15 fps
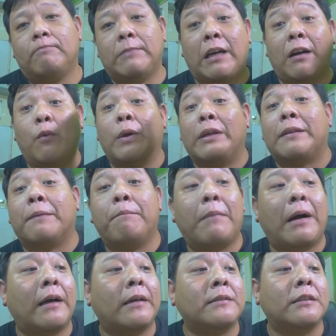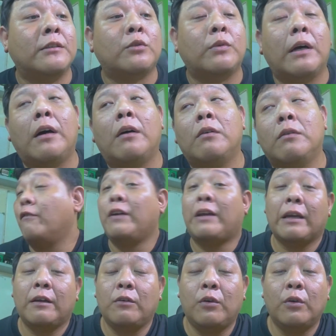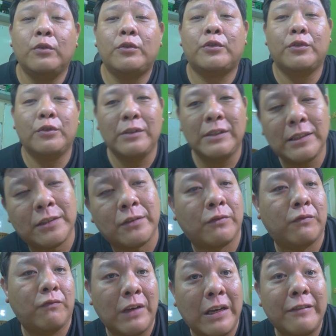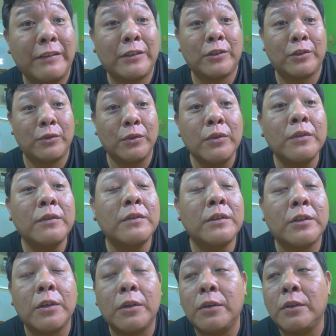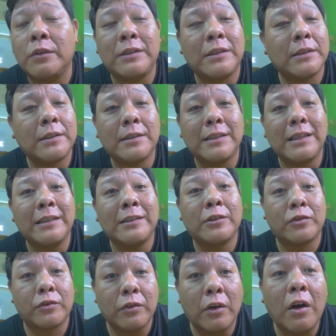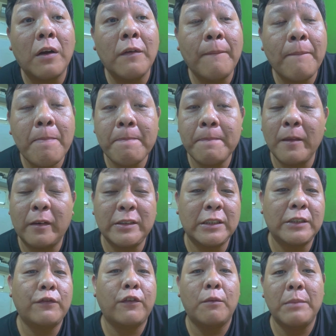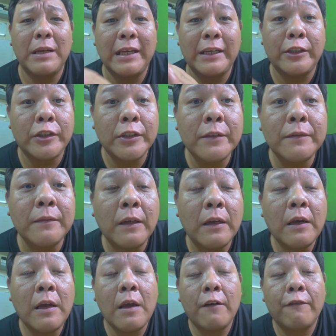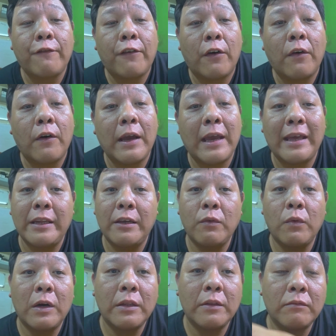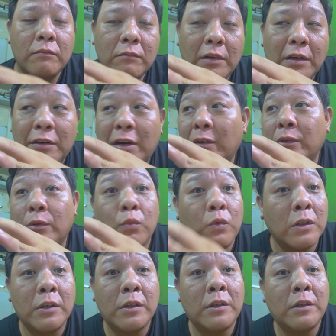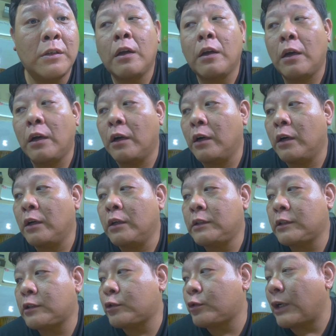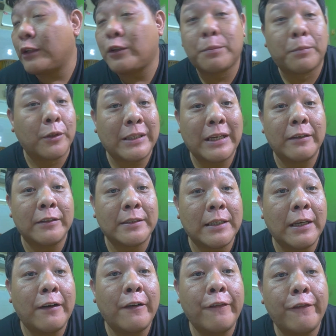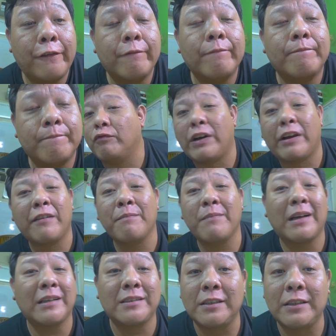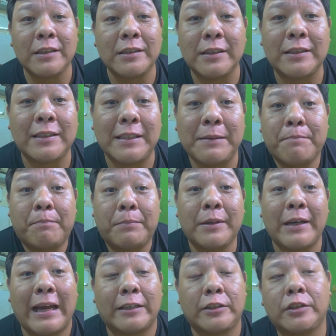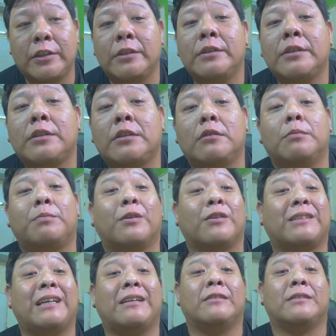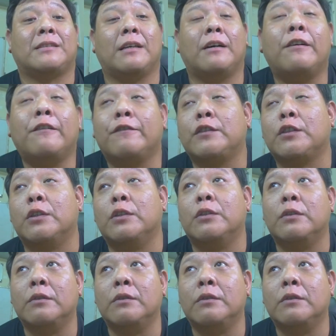Yeah, with the mask as well. We can go through this very soon, so just stay strong, not just for Malaysian, for anyone around the world. Just try to protect yourself. Wearing mask is just a simple actions to protect yourself, so